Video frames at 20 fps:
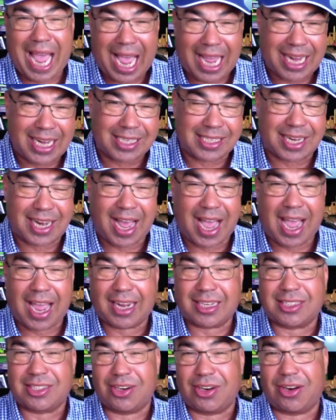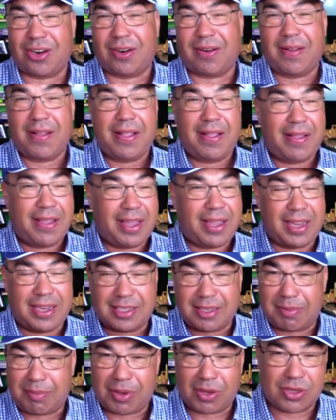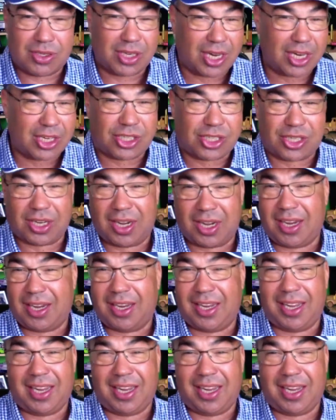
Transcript: He's an actor. He's a musician.